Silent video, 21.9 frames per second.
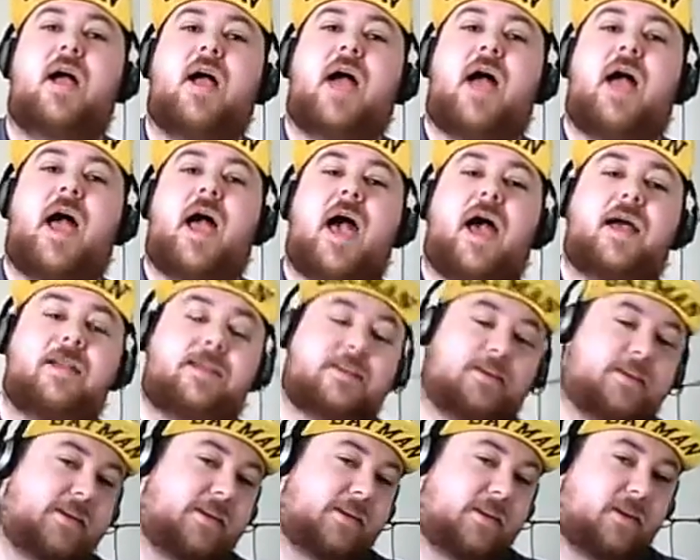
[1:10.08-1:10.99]

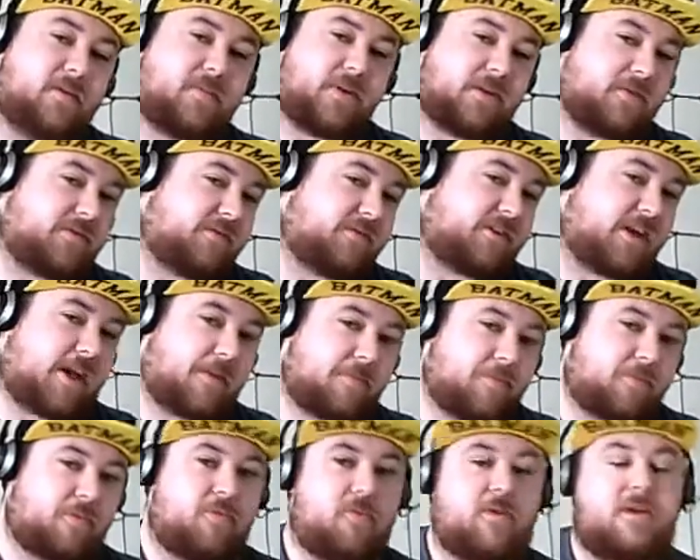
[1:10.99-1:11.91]
adding a little bit of
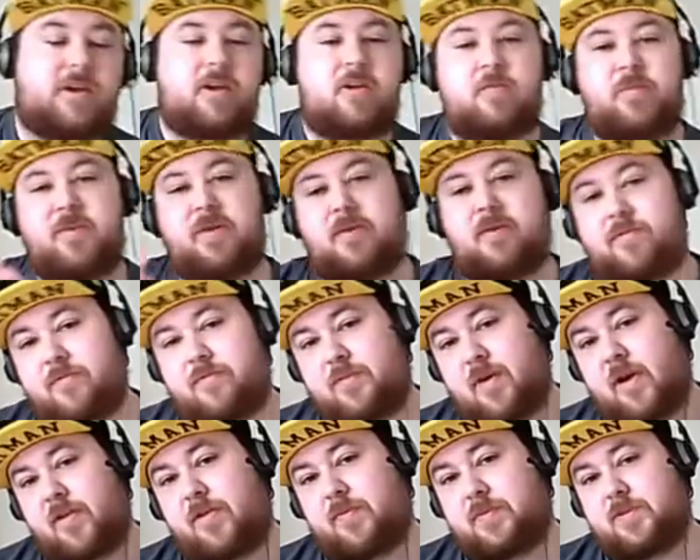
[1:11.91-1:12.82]
depth or a little bit of
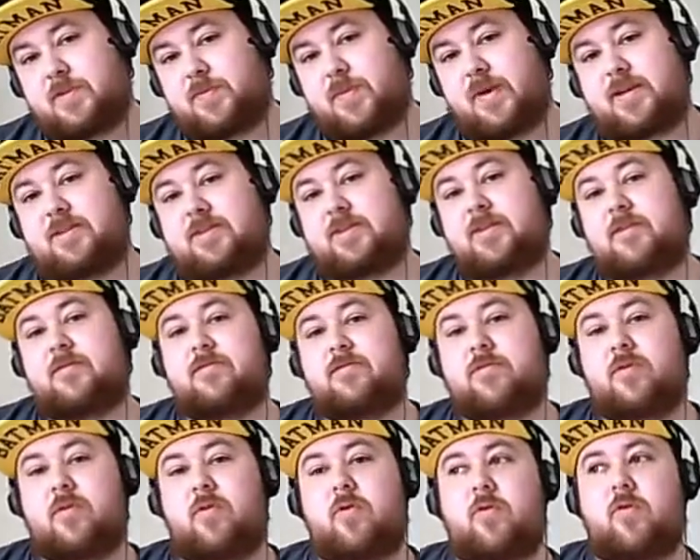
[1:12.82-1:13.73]
other perspective
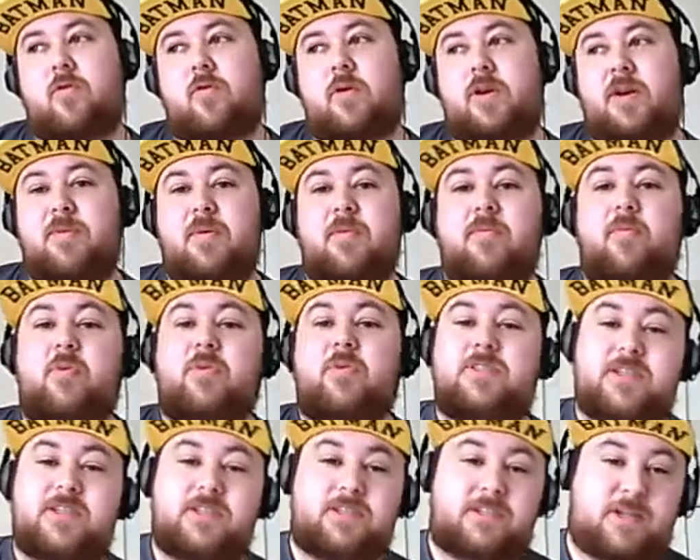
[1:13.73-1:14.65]
or a little bit more
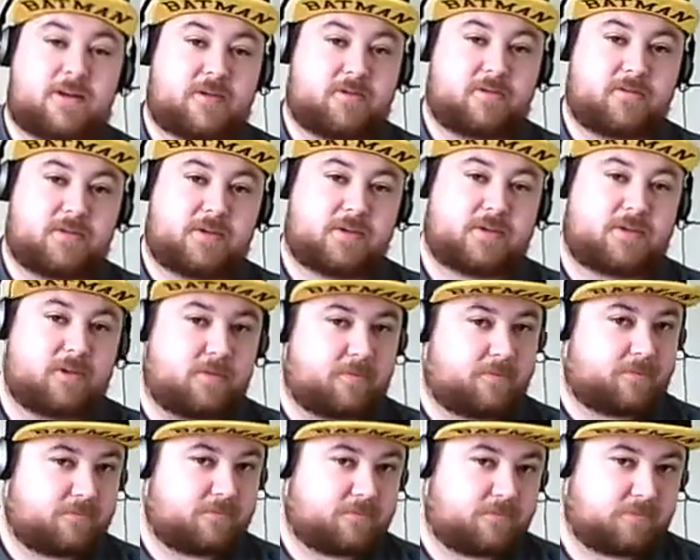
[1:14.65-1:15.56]
detail in
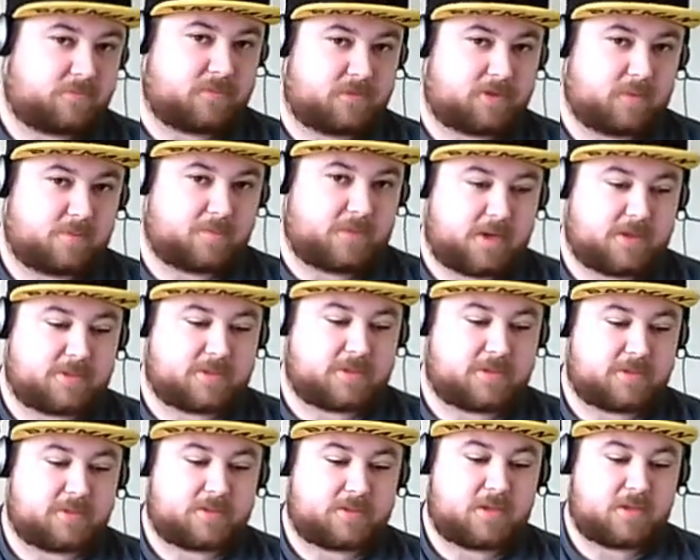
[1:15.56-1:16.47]
some
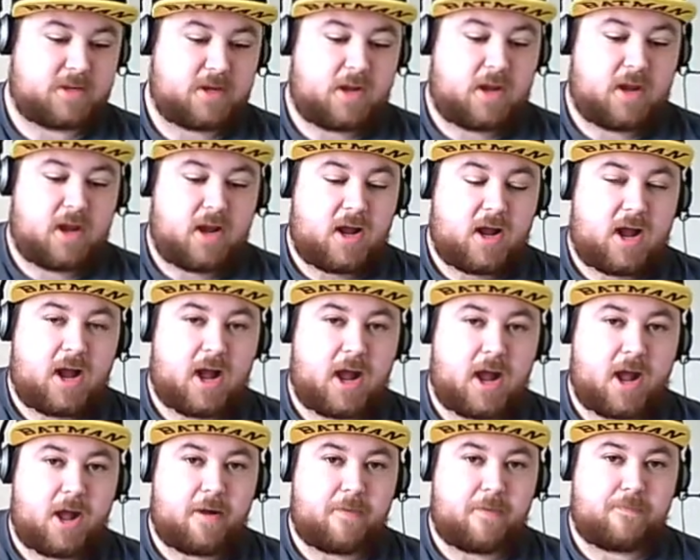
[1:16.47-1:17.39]
cases.
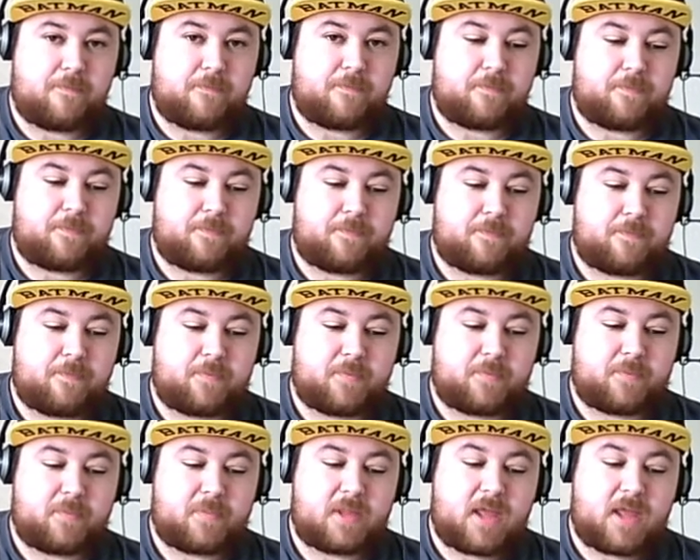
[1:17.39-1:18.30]
Um,
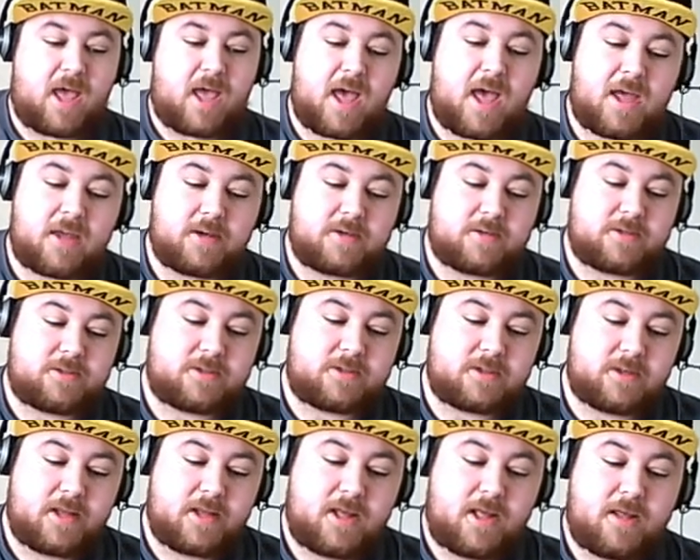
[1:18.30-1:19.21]
and
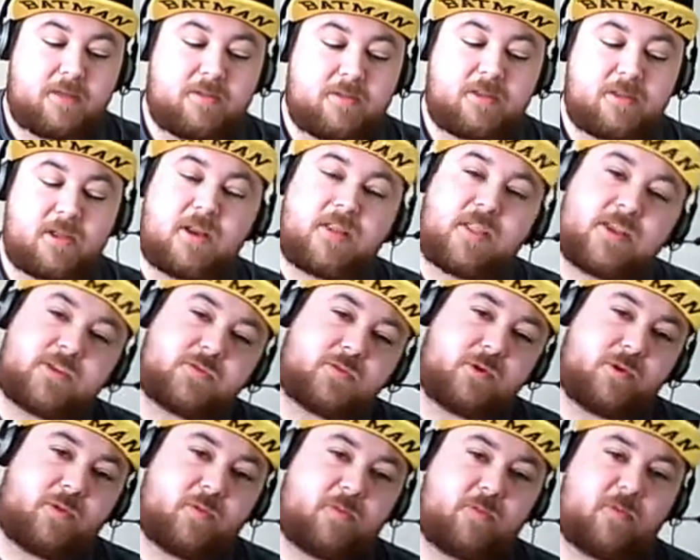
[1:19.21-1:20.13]
kind of that's what
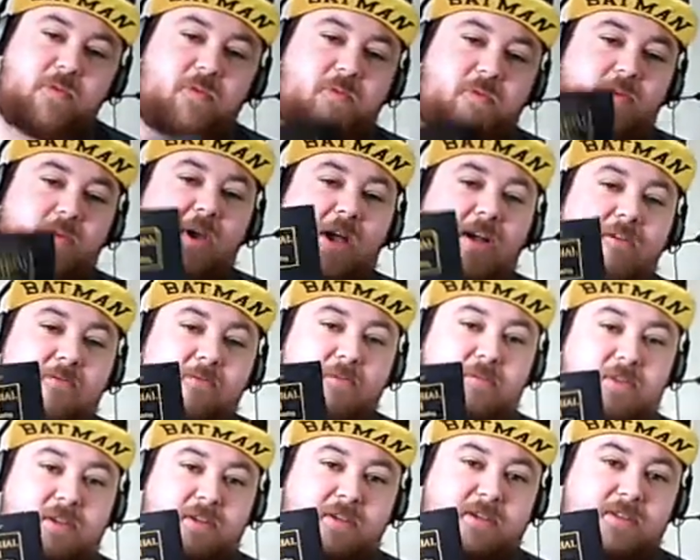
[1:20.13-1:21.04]
you have with
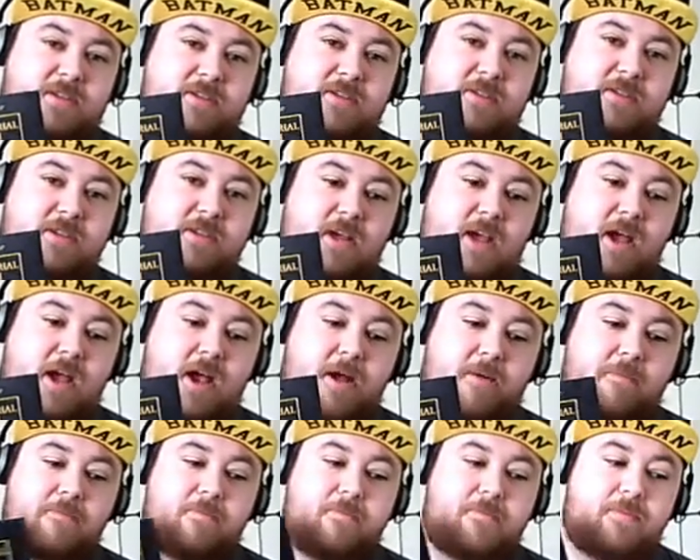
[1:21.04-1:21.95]
this.
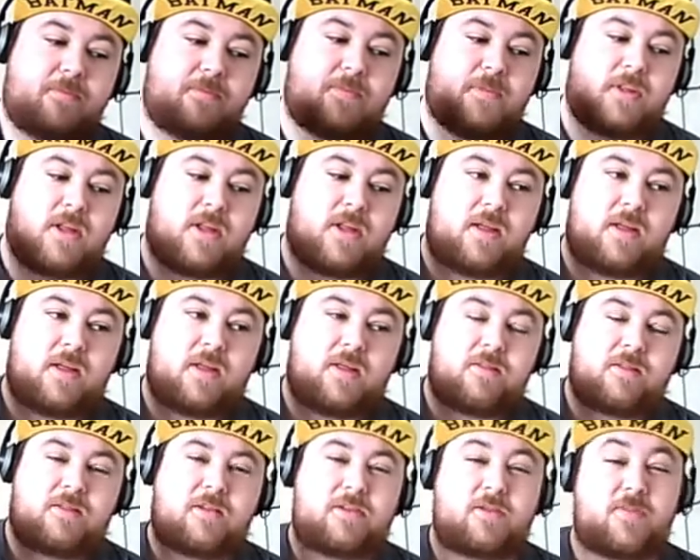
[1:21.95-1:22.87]

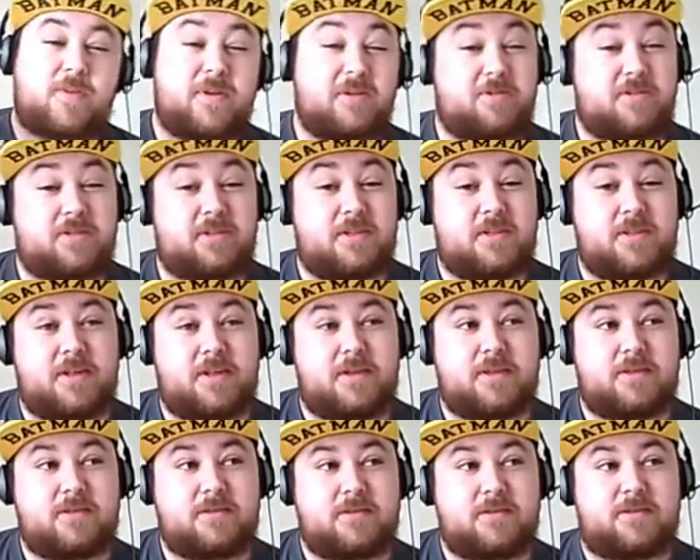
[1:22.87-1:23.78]
There's some interesting
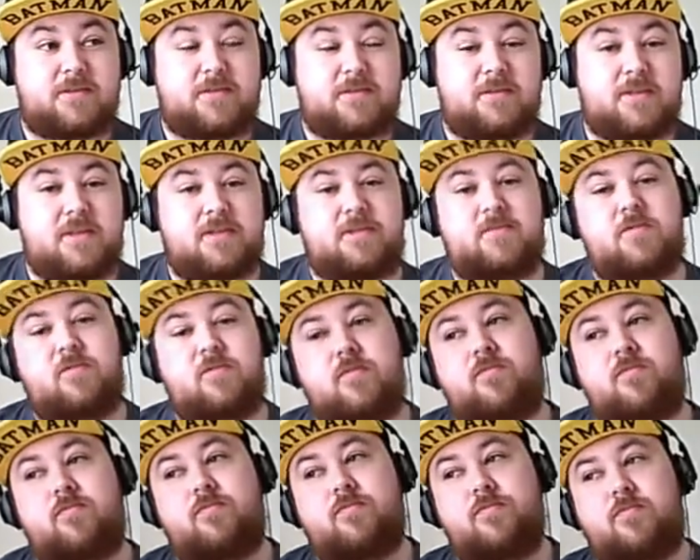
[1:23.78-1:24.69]
things. There's
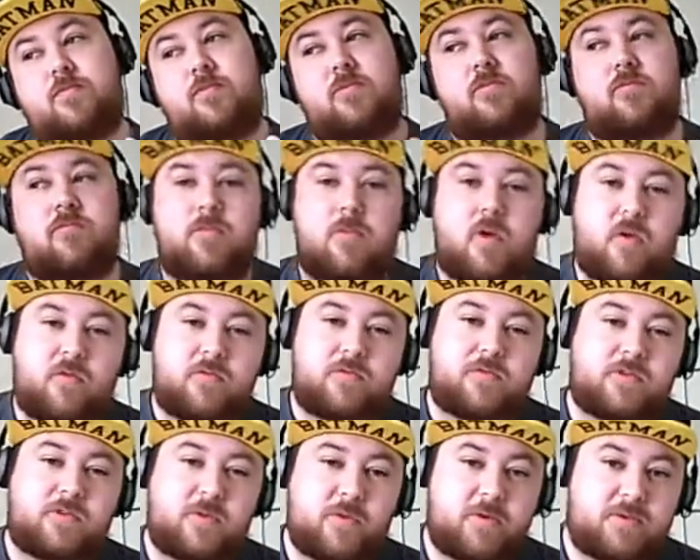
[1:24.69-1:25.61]
not
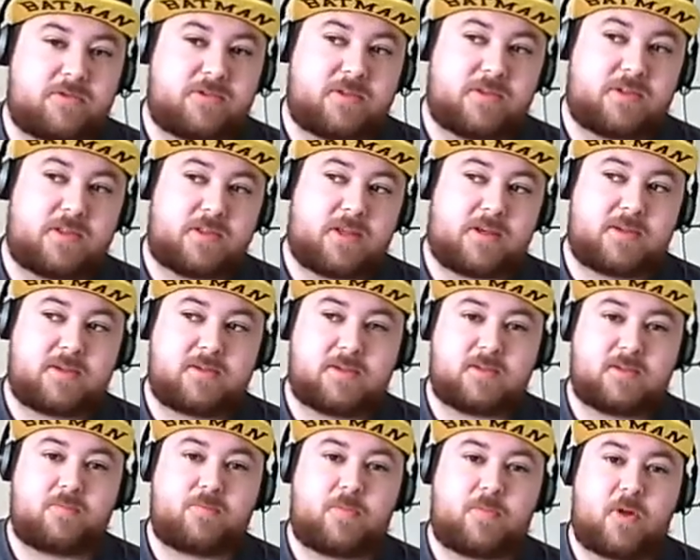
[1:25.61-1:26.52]
so interesting
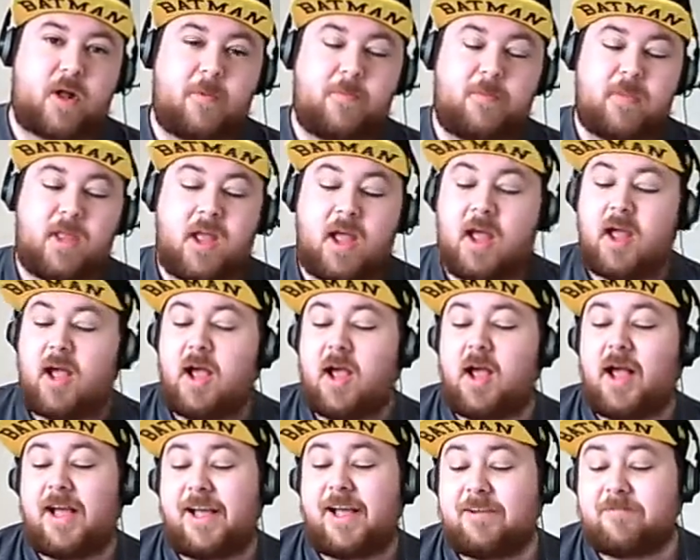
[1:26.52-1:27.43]
things, but
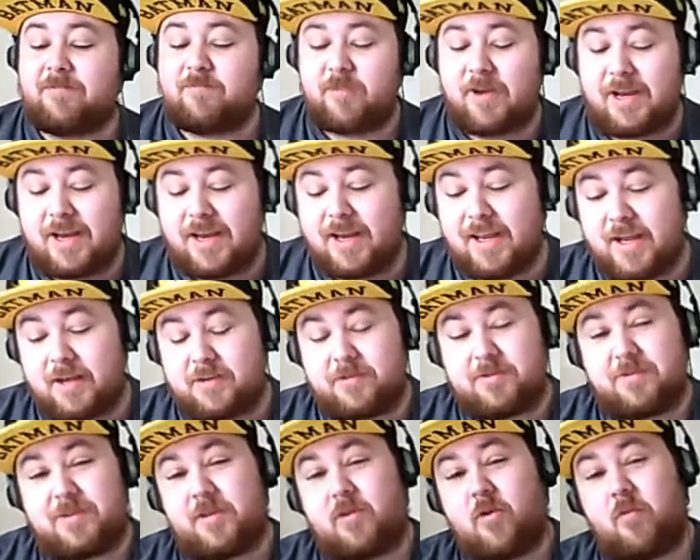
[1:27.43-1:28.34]
really, I
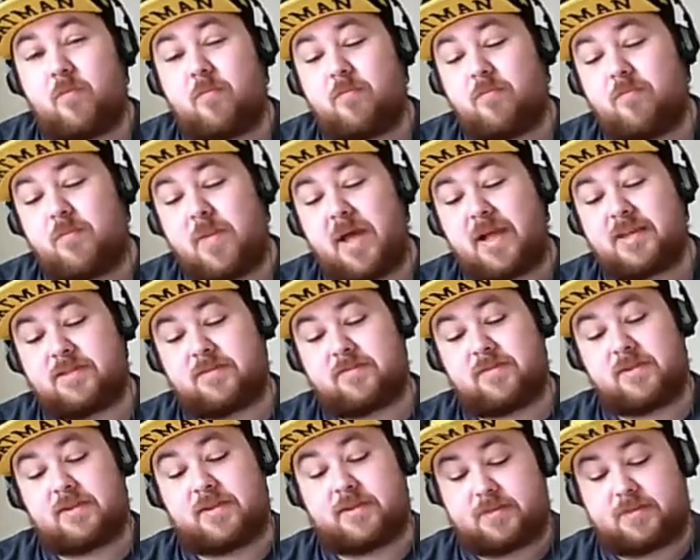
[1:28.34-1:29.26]
don't think you're massively